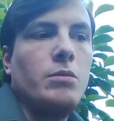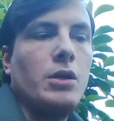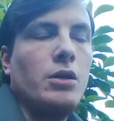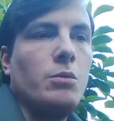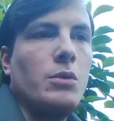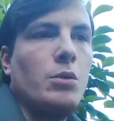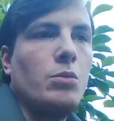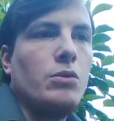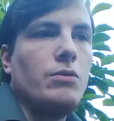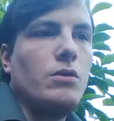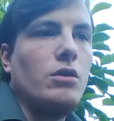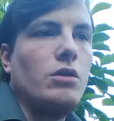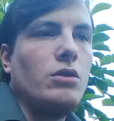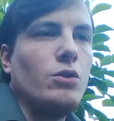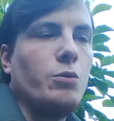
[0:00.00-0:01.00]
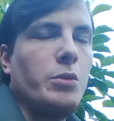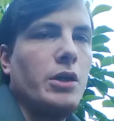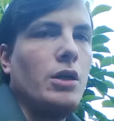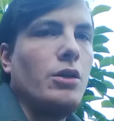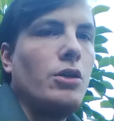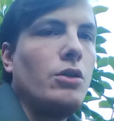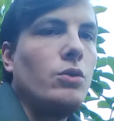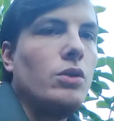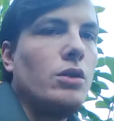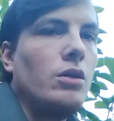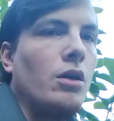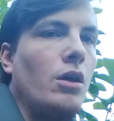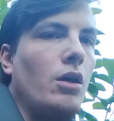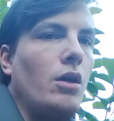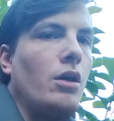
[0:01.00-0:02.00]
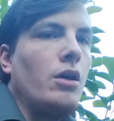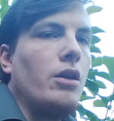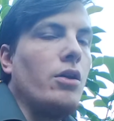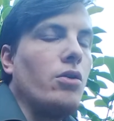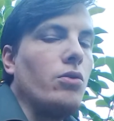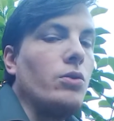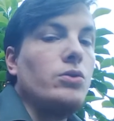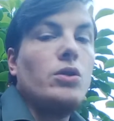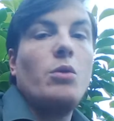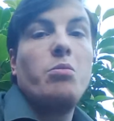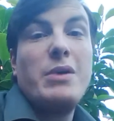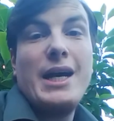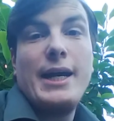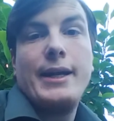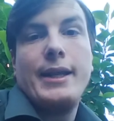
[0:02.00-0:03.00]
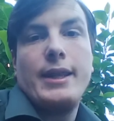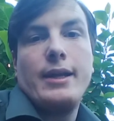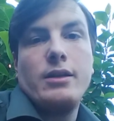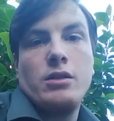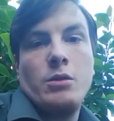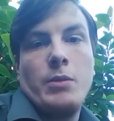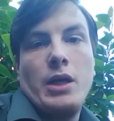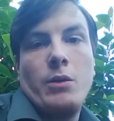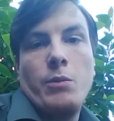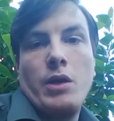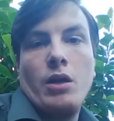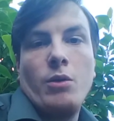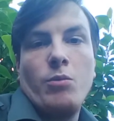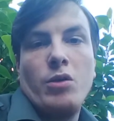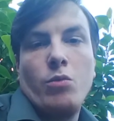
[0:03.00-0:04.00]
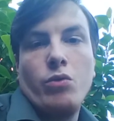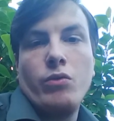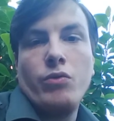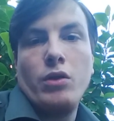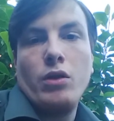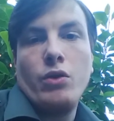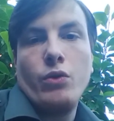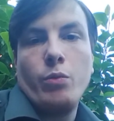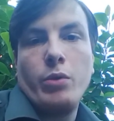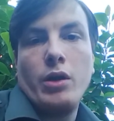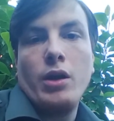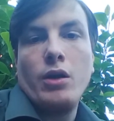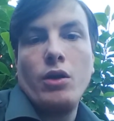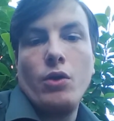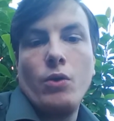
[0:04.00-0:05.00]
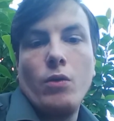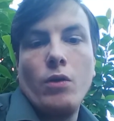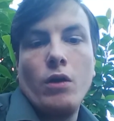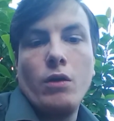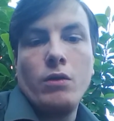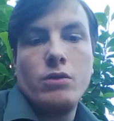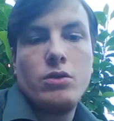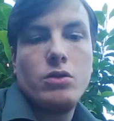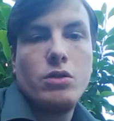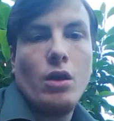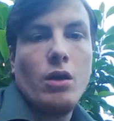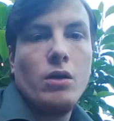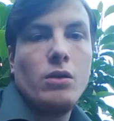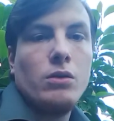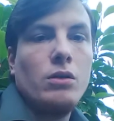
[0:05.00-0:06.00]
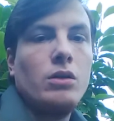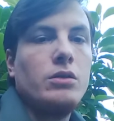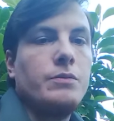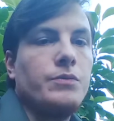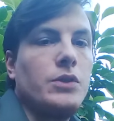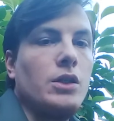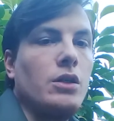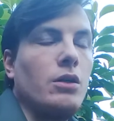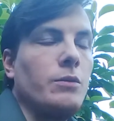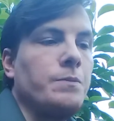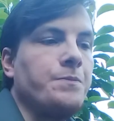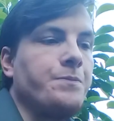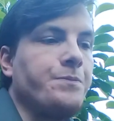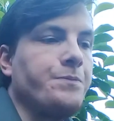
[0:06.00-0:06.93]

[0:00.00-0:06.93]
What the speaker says: a member of the European Union. There are also bad things about being a member of the European Union. So, you know,